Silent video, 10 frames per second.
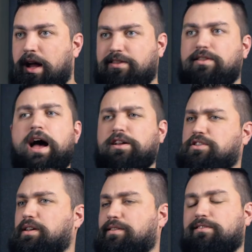It's not
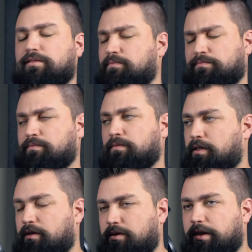just
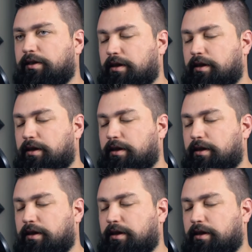since